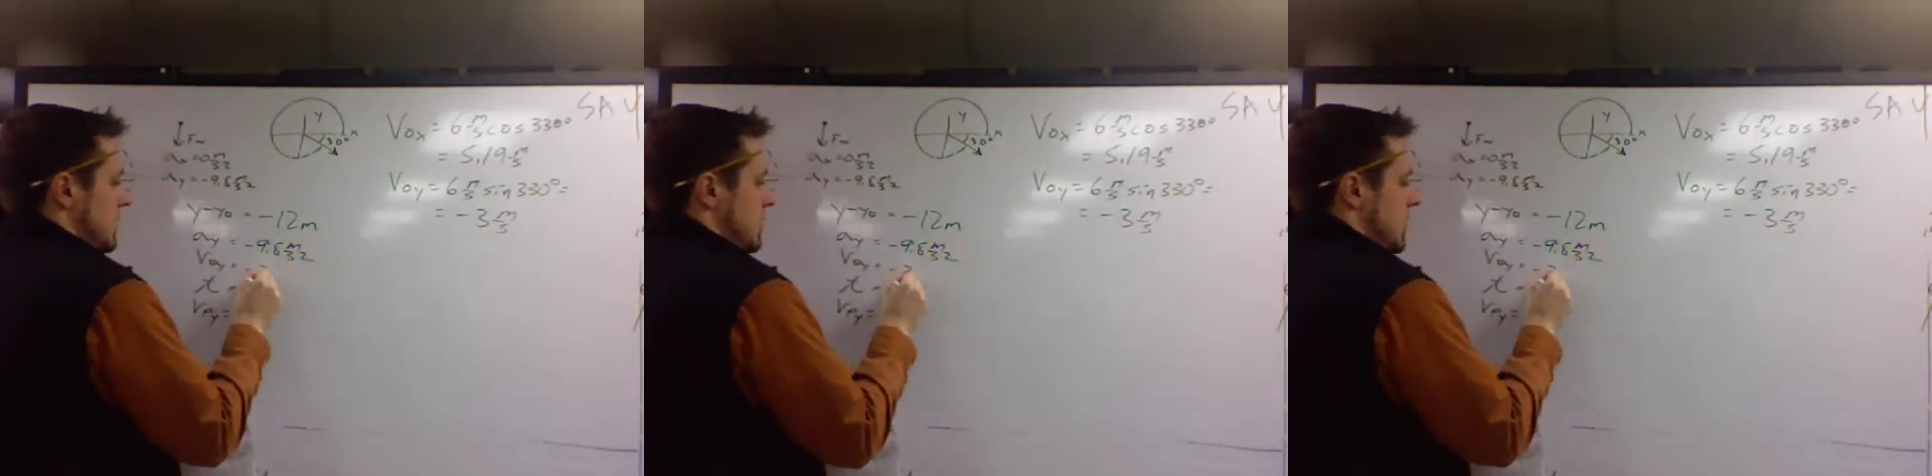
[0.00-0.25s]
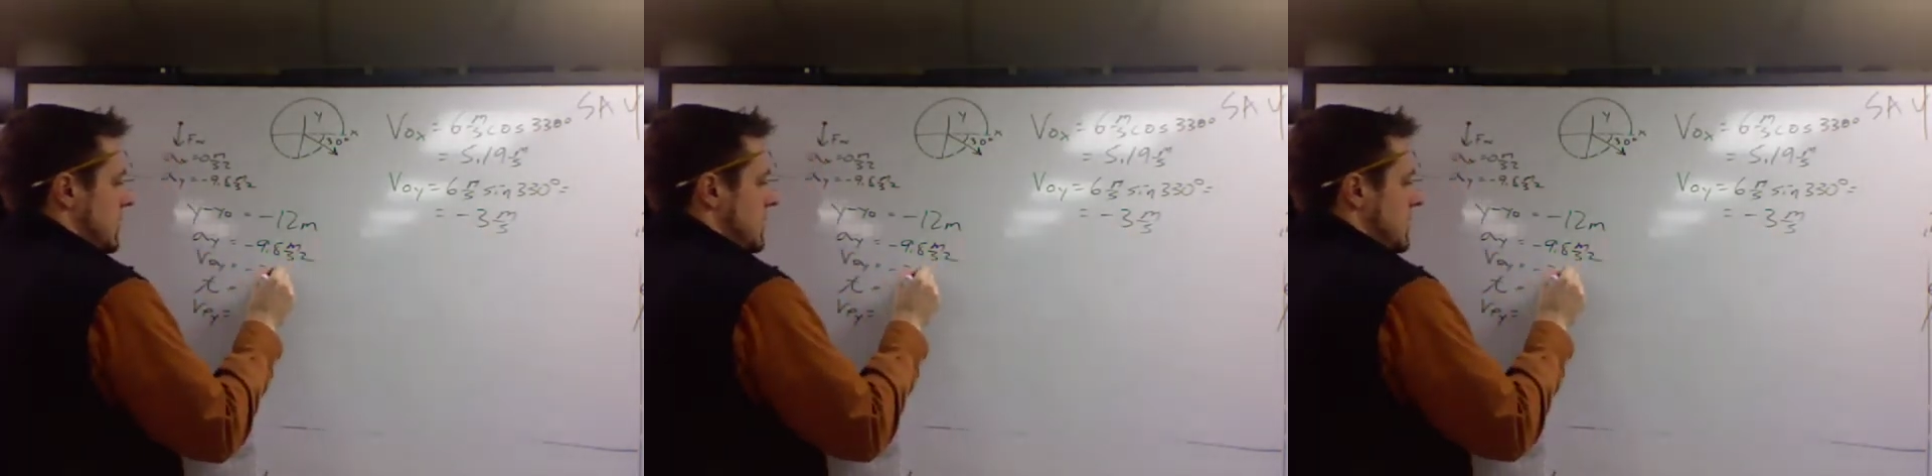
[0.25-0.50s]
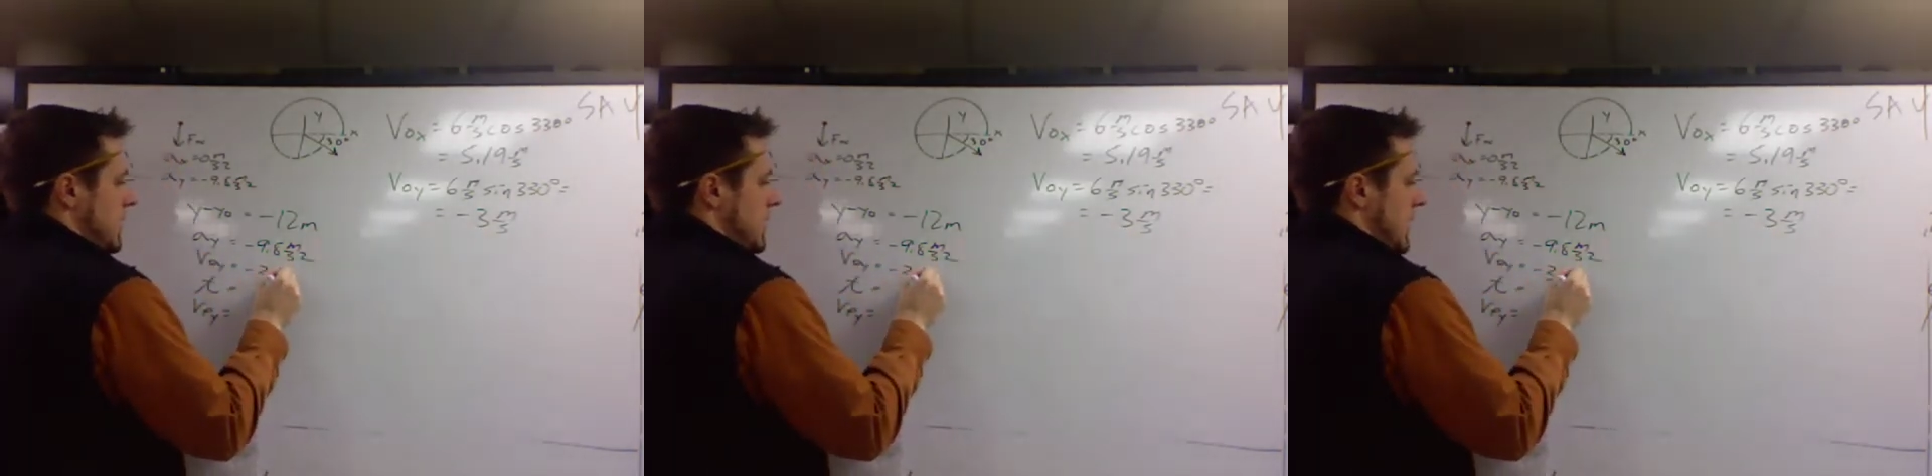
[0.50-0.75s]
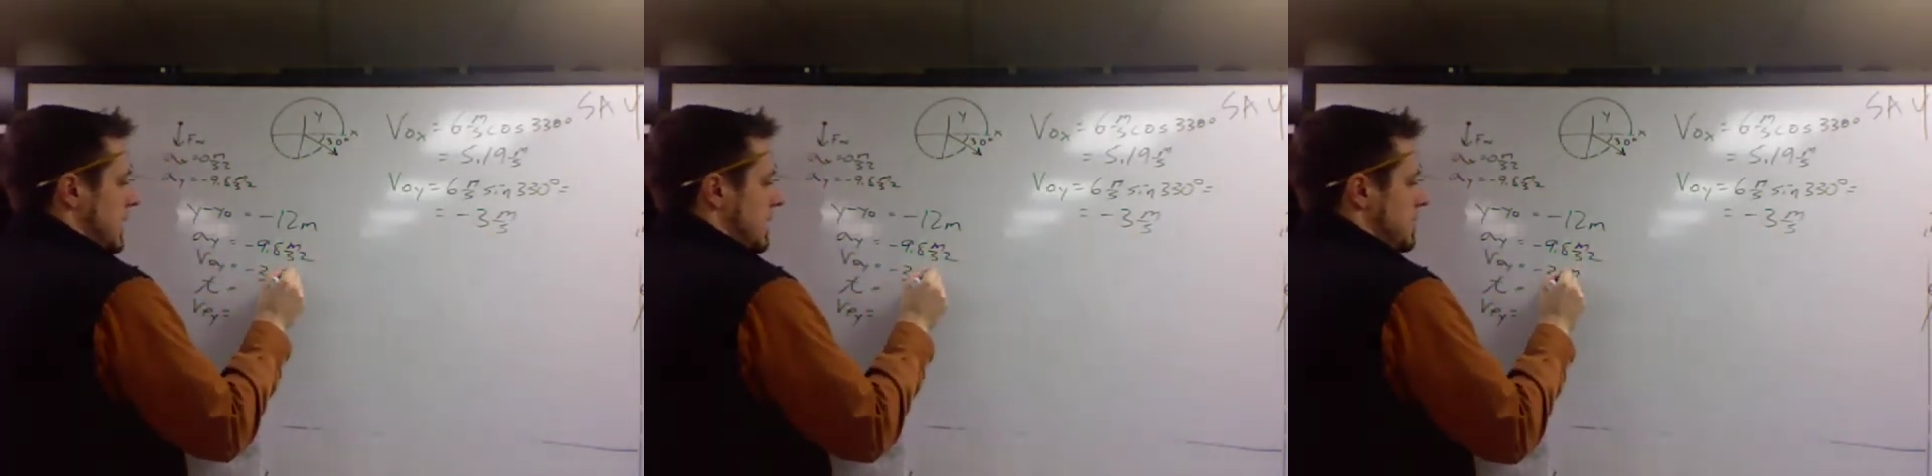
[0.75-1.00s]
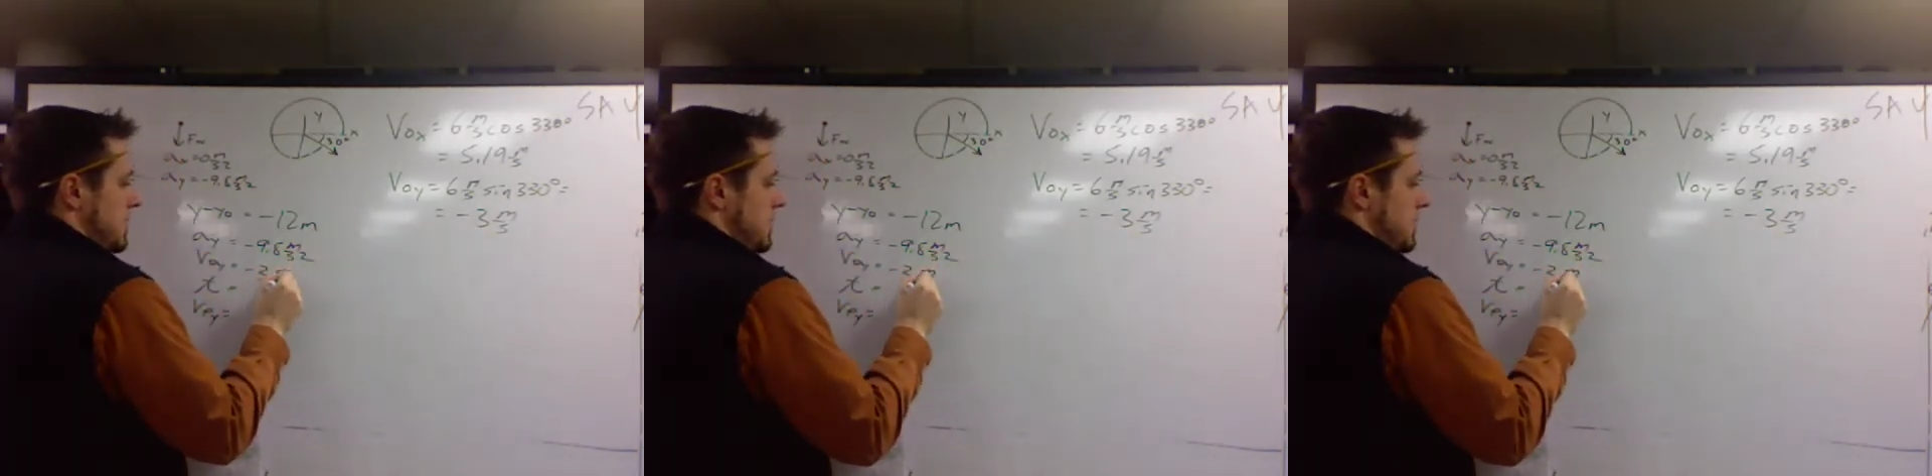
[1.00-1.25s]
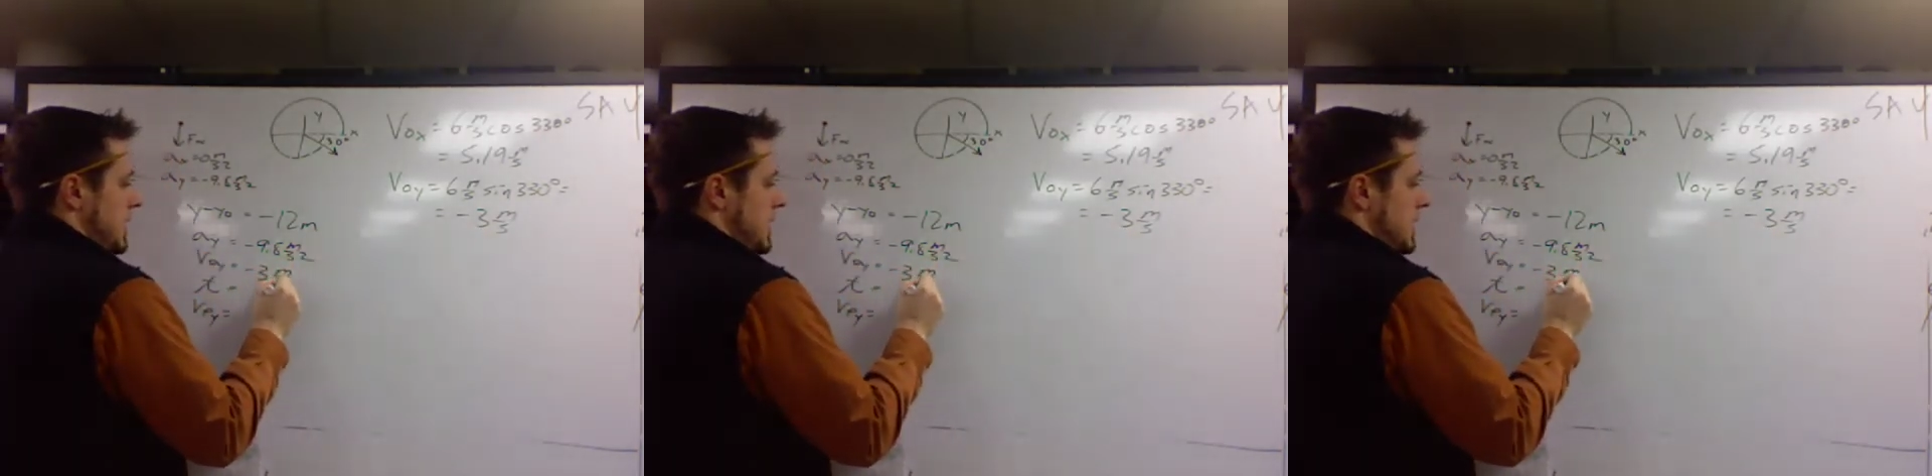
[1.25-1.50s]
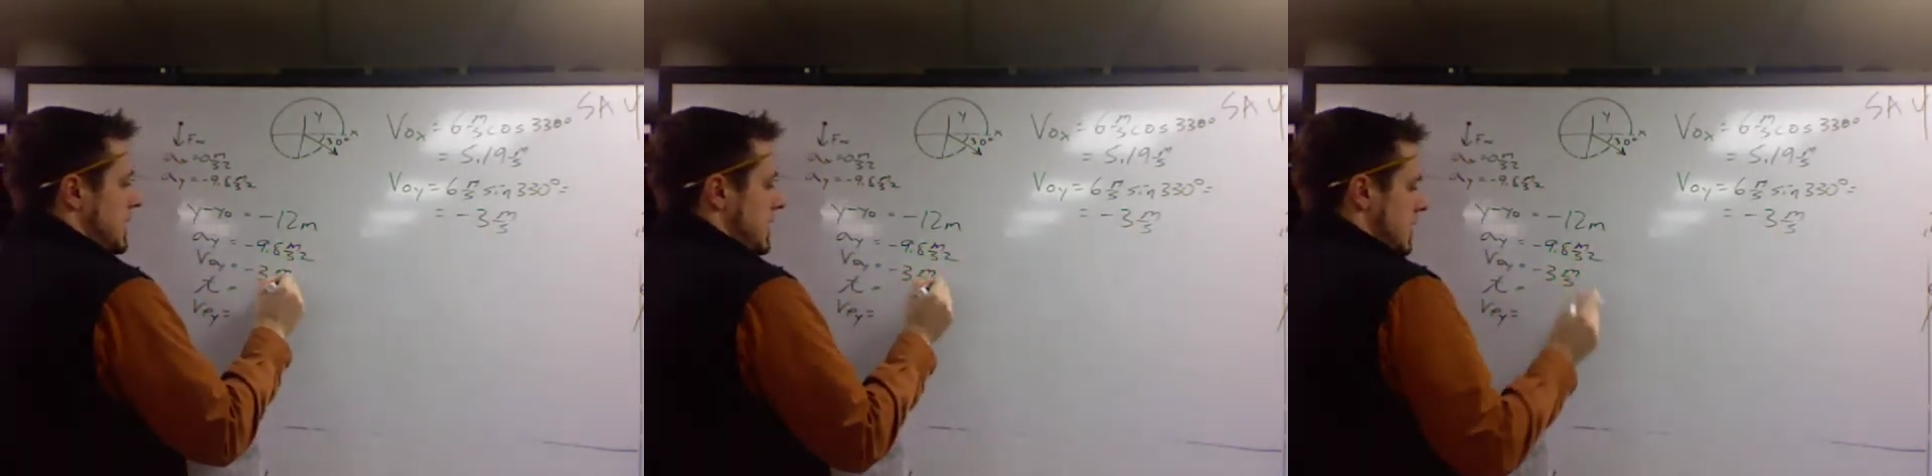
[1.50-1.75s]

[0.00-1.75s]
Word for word: component, negative 3